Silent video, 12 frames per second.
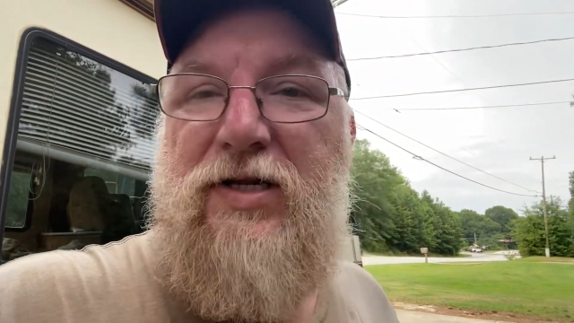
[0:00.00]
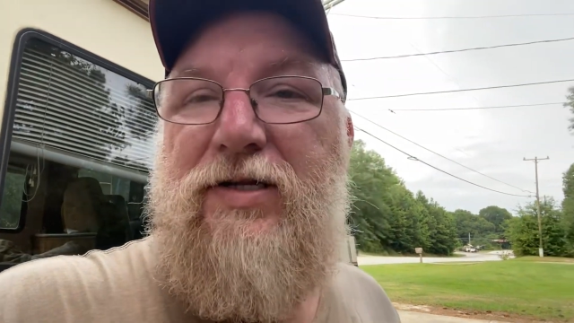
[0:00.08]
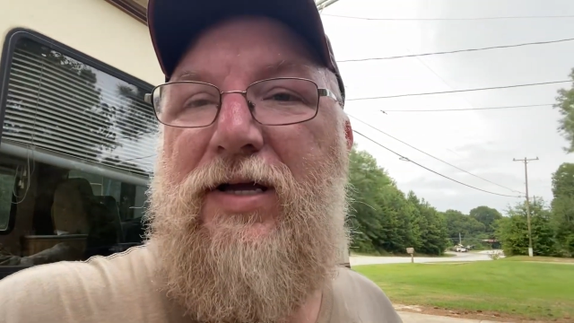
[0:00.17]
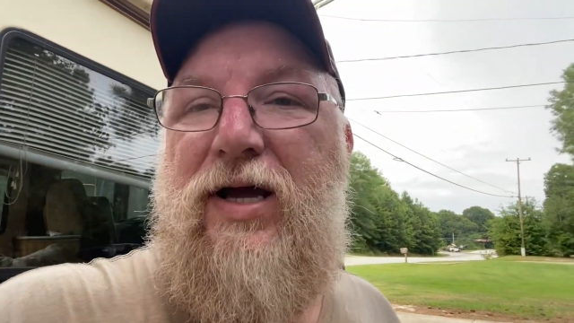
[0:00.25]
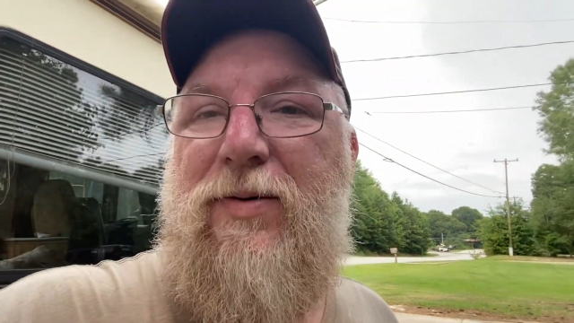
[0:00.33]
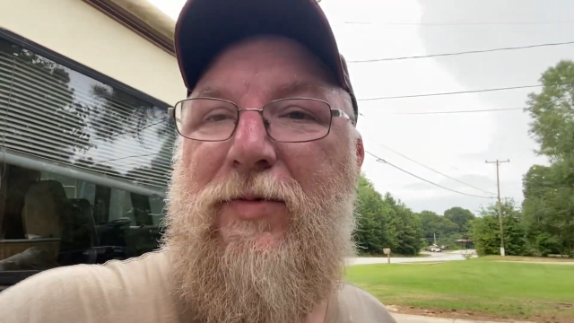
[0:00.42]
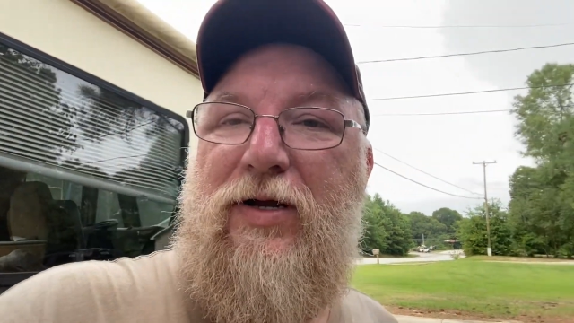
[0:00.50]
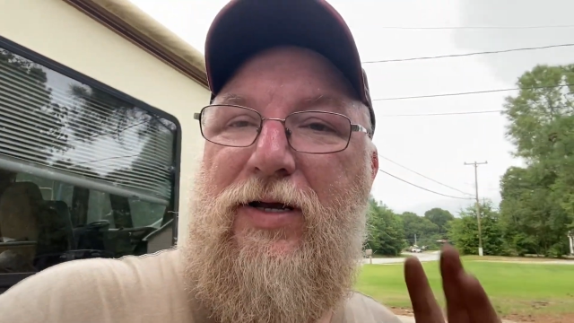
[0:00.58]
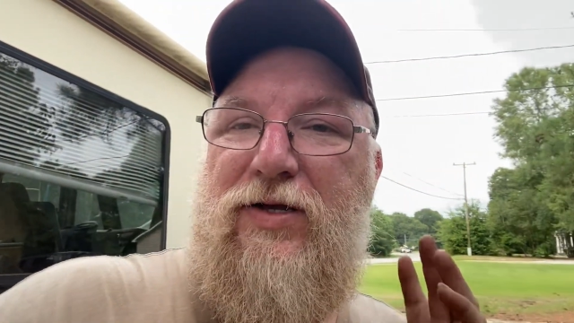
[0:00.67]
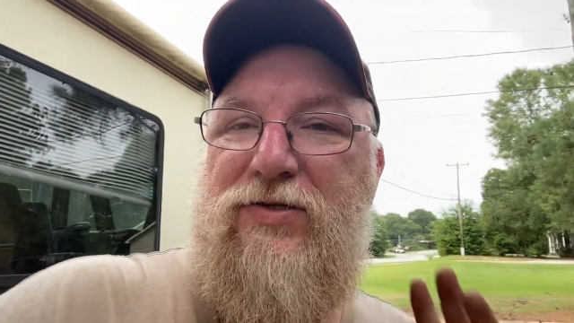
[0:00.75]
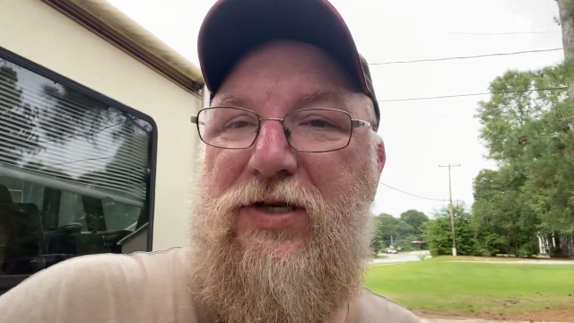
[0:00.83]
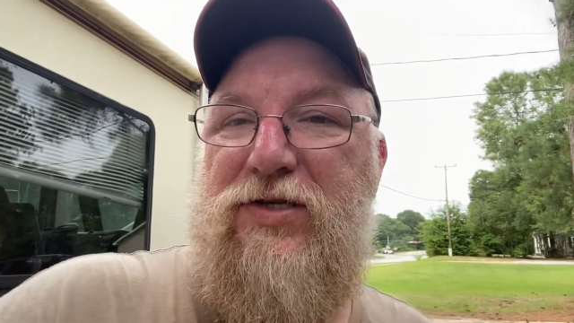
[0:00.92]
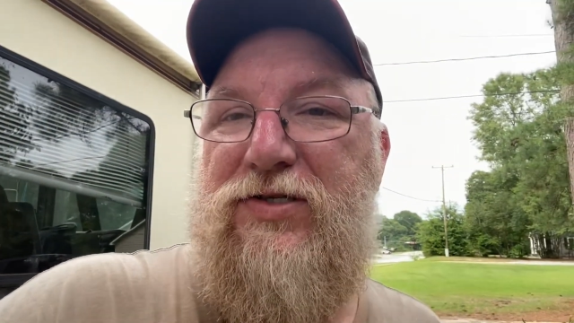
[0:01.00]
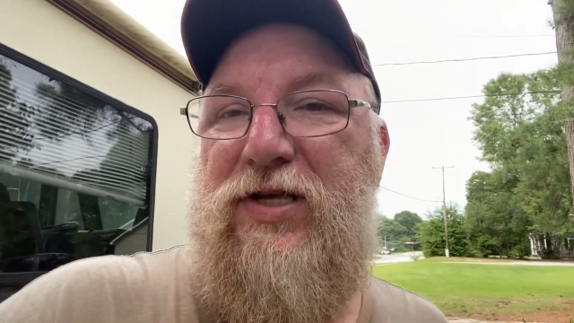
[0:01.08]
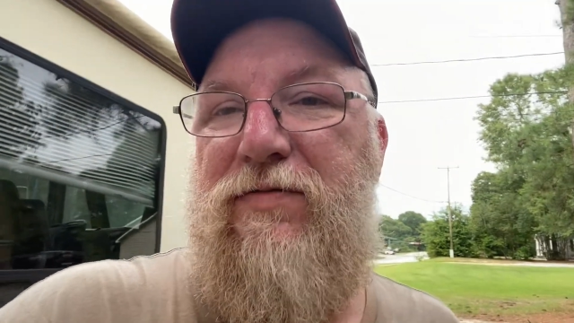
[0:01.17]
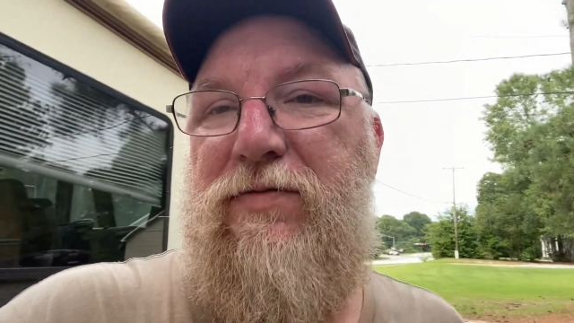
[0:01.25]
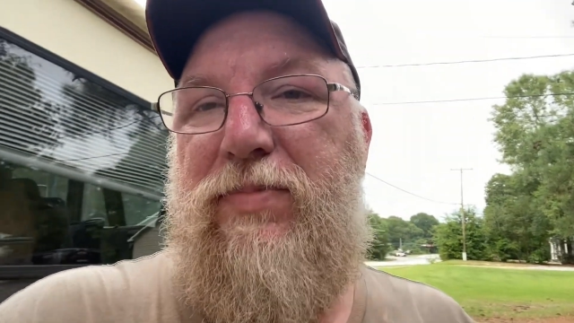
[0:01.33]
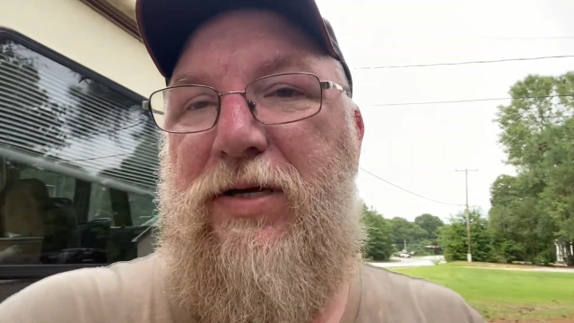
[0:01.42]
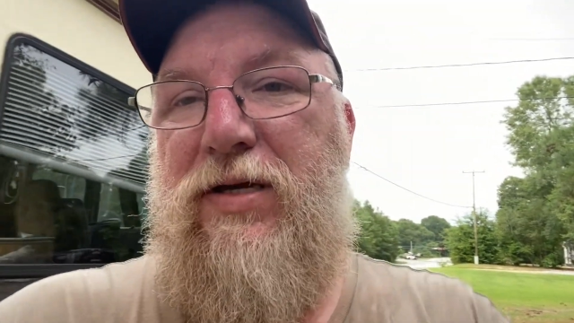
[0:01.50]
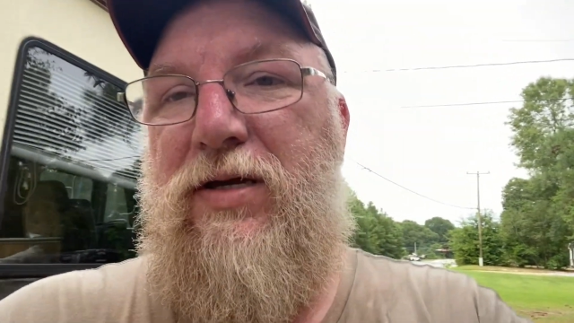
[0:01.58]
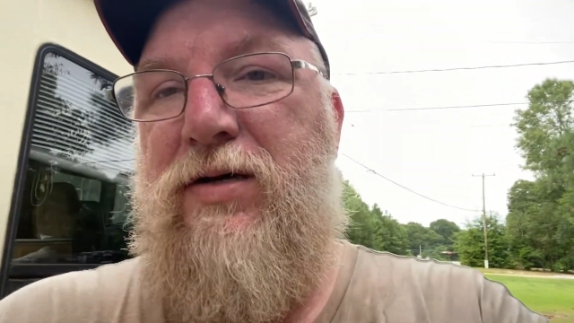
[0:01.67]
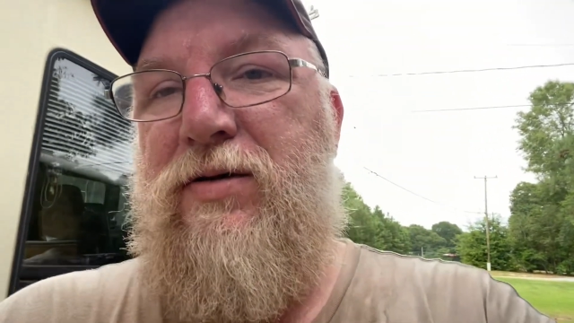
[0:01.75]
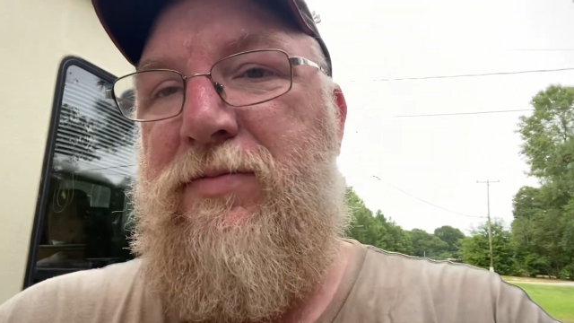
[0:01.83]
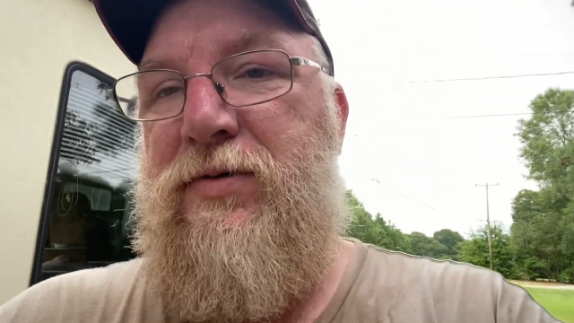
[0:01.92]
a time right now and say 7
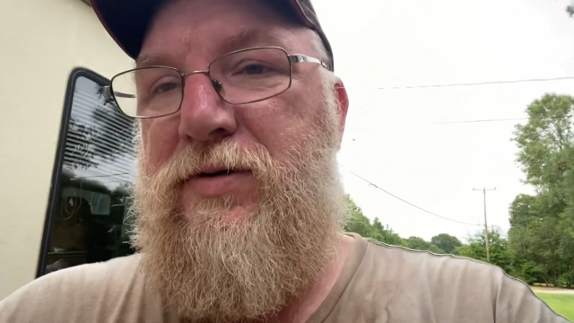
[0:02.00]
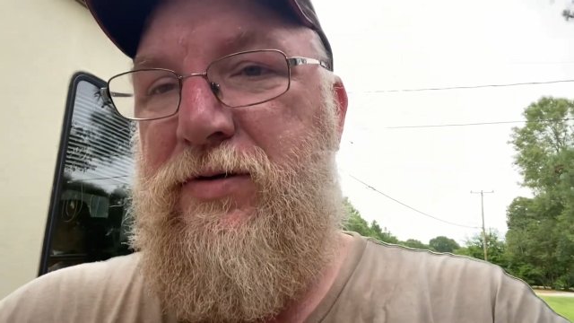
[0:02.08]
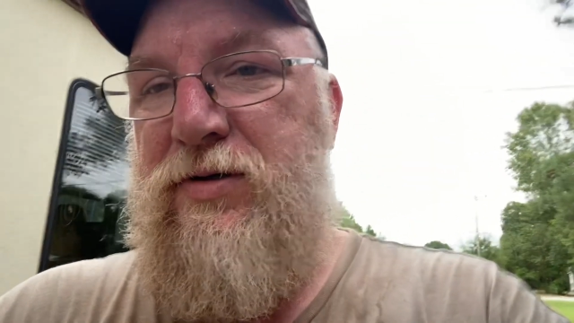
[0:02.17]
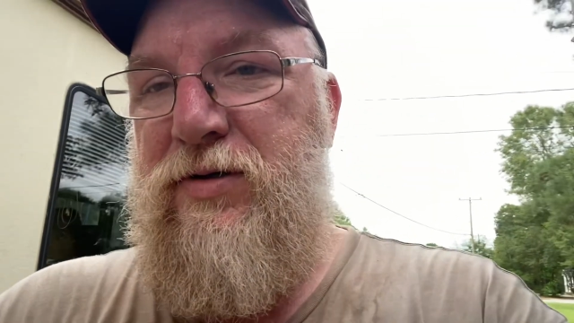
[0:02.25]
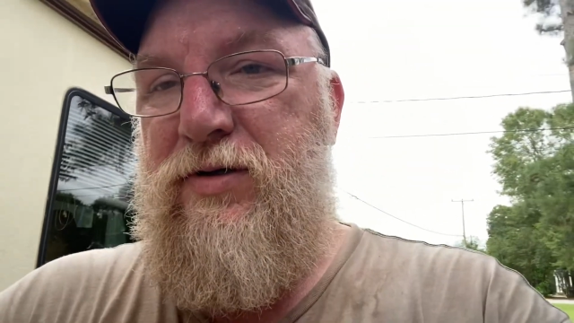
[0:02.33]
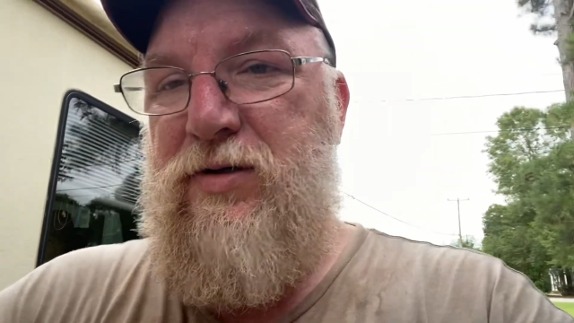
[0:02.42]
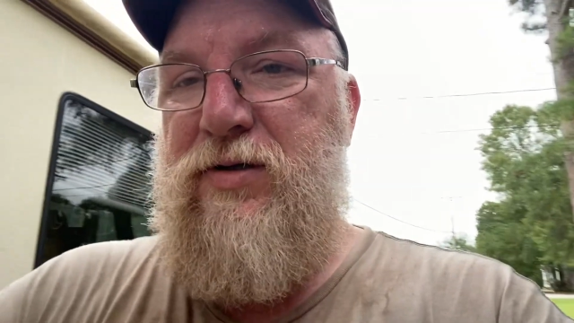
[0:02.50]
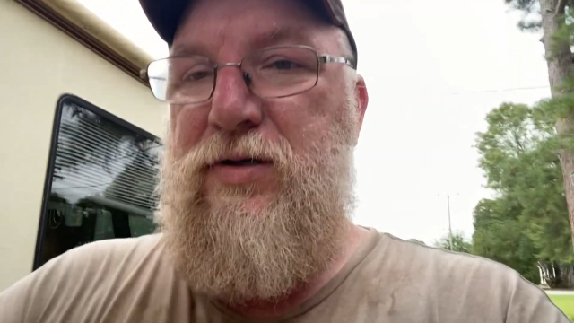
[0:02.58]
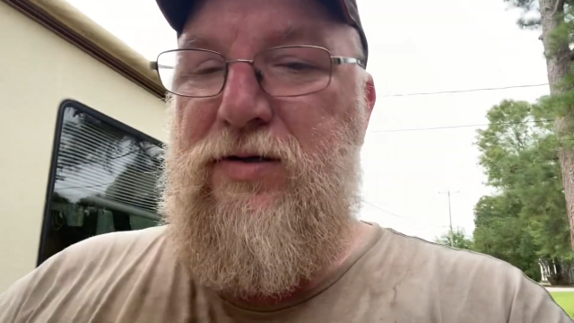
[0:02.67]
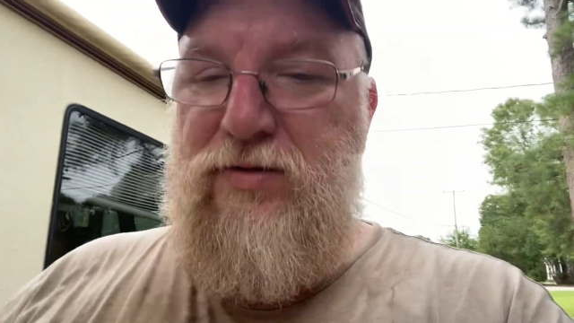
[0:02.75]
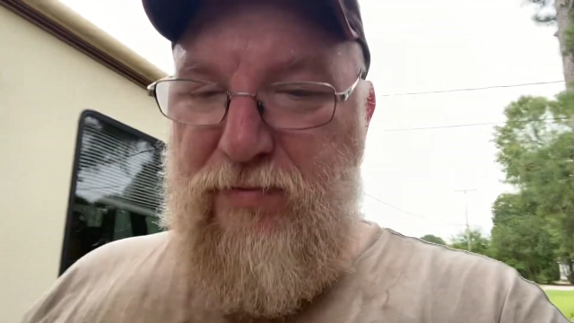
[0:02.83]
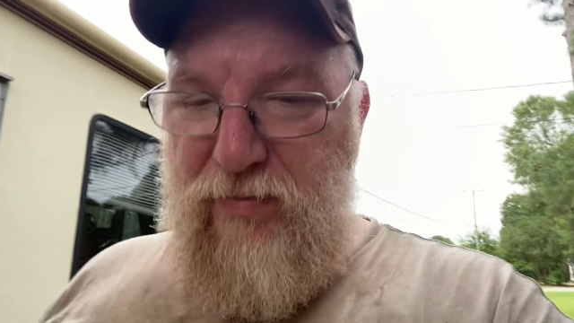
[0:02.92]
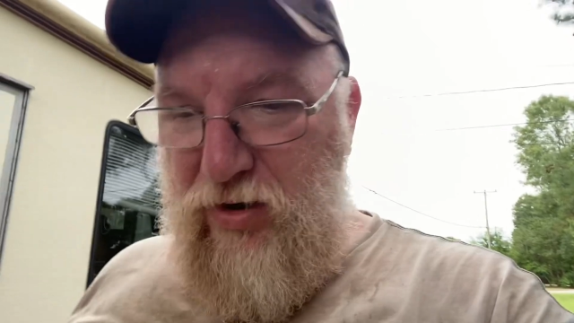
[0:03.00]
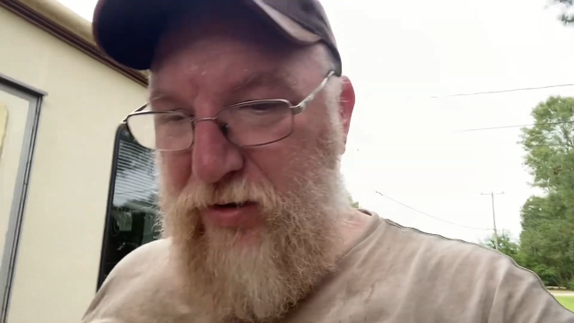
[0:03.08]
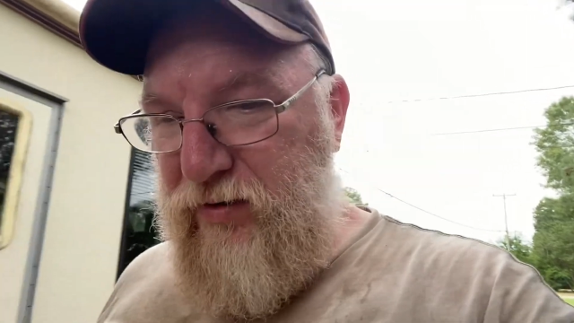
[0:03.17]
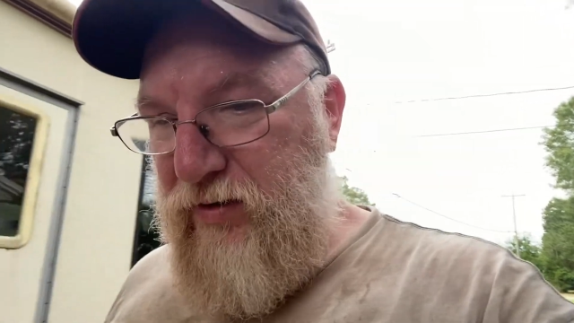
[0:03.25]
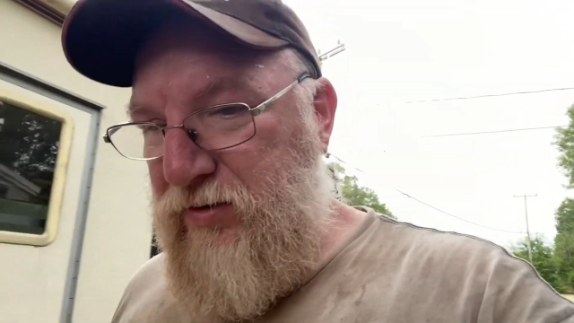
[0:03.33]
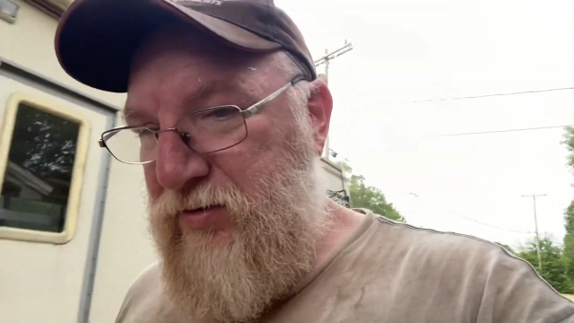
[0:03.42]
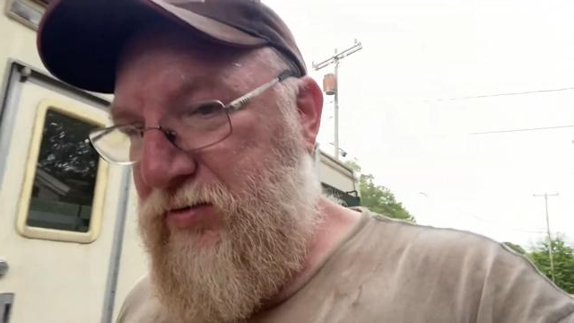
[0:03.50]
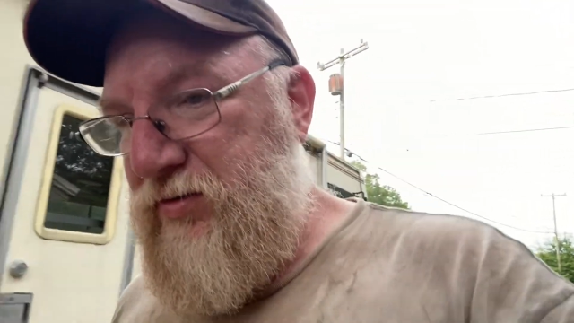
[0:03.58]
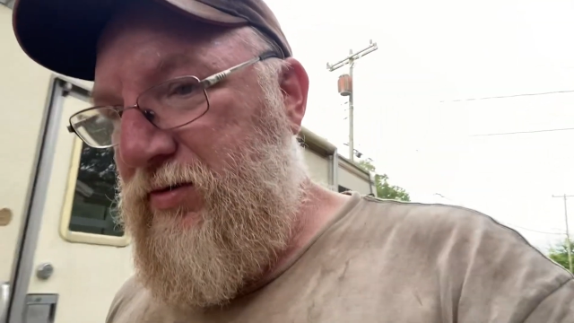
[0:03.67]
p.m. tomorrow.